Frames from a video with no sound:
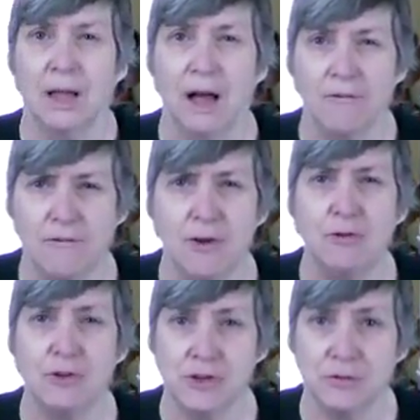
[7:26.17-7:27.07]
a
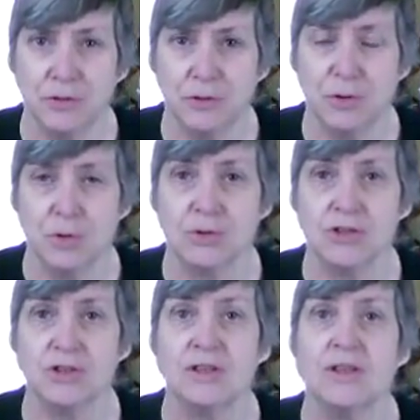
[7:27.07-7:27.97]
focus of thought
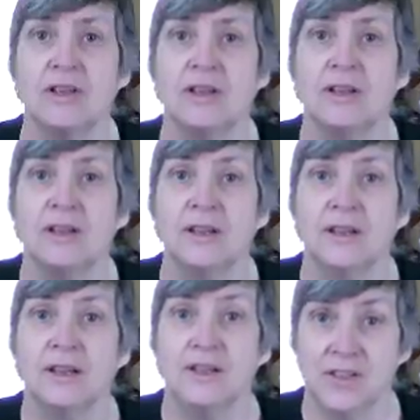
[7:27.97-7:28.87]

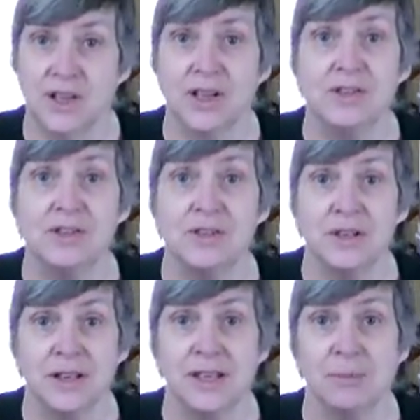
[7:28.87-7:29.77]
does
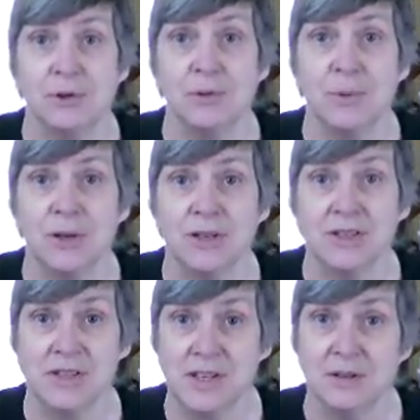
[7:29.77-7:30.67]
keep your mind
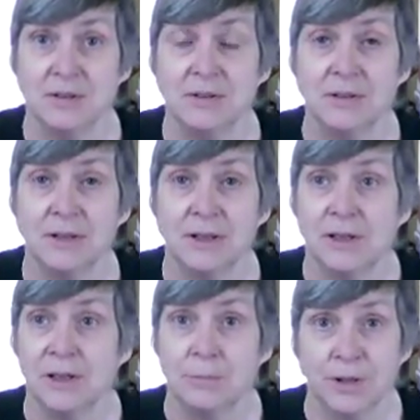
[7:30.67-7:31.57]
still,
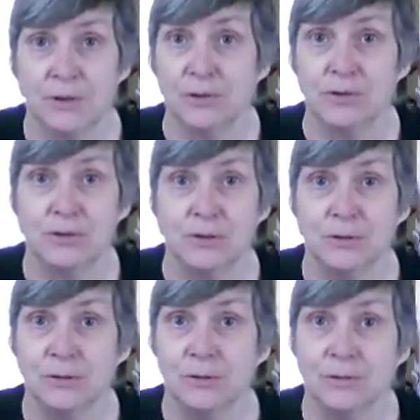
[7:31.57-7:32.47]
because
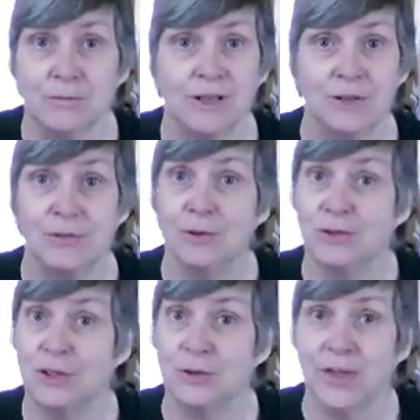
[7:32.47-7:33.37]
when it's
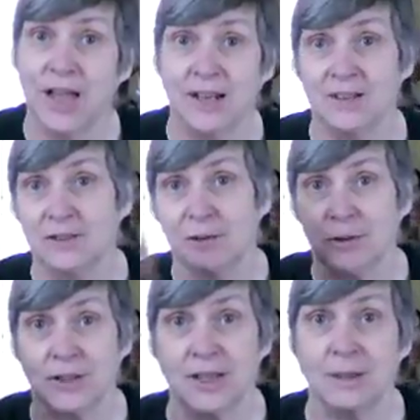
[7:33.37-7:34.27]
focusing on that, it's not
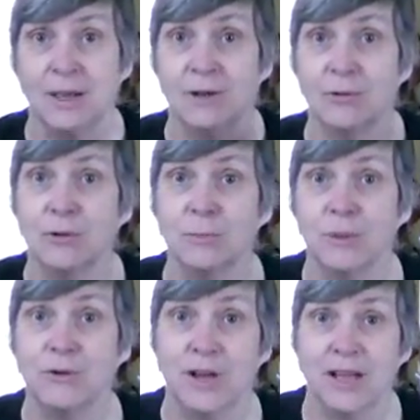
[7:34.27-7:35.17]
thinking about all the
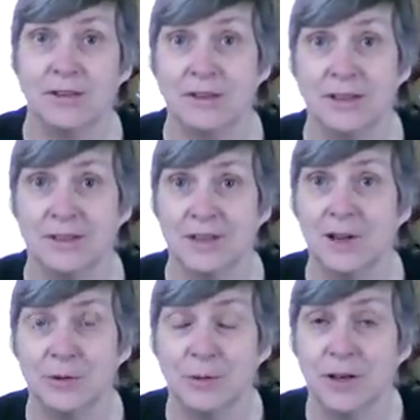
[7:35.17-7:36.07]
myriad things that
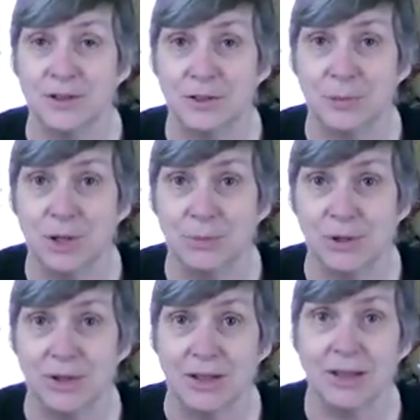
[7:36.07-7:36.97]
otherwise you might be
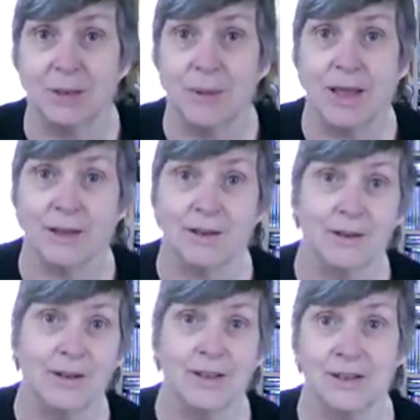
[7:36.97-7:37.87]
thinking about, like,